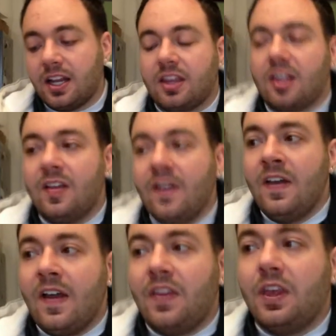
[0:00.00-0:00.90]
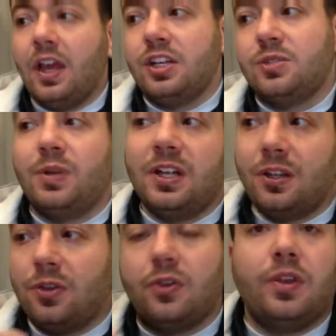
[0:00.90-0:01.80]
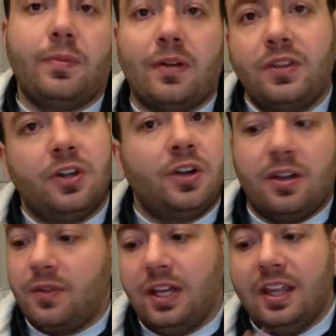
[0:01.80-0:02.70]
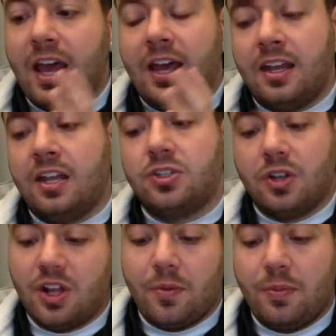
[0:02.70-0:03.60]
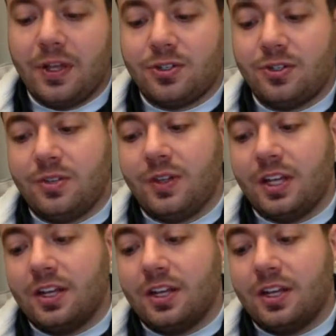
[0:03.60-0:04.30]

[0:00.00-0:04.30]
I thought And I just played a little clip off the internet of like that, and I showed a couple pictures of like